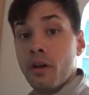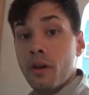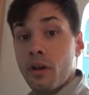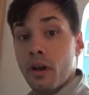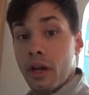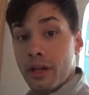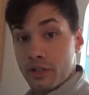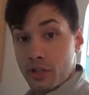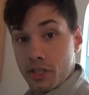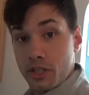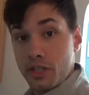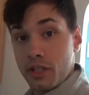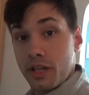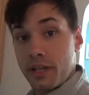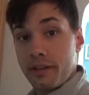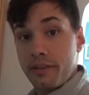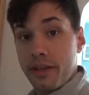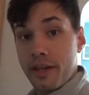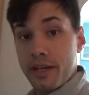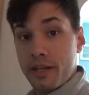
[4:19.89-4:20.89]
And just
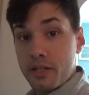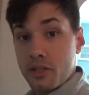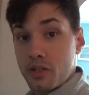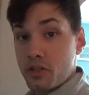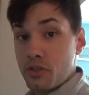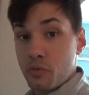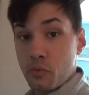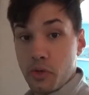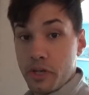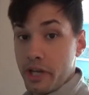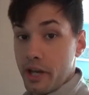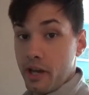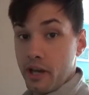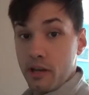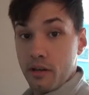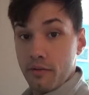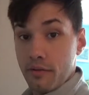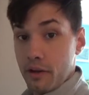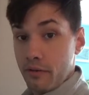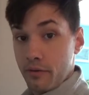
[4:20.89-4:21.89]
like that, we
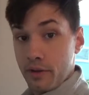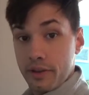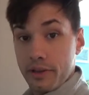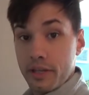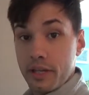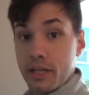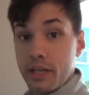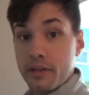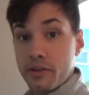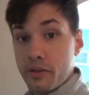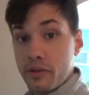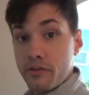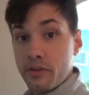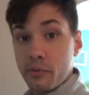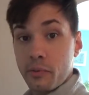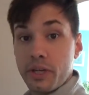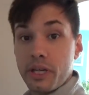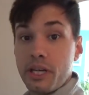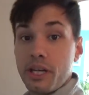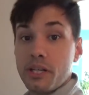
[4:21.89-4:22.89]
have everything in there that
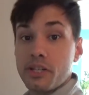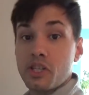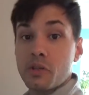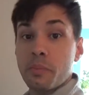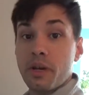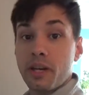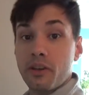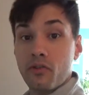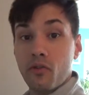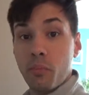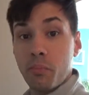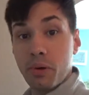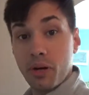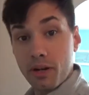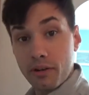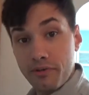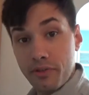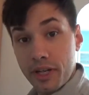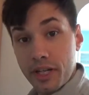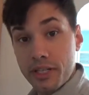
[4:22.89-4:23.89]
we need to make the
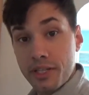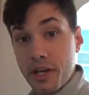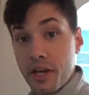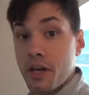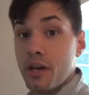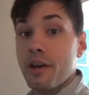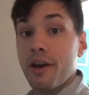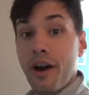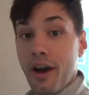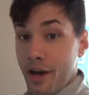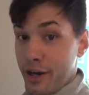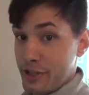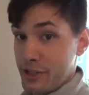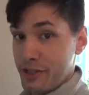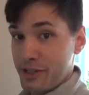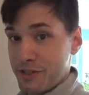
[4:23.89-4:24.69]
perfect onion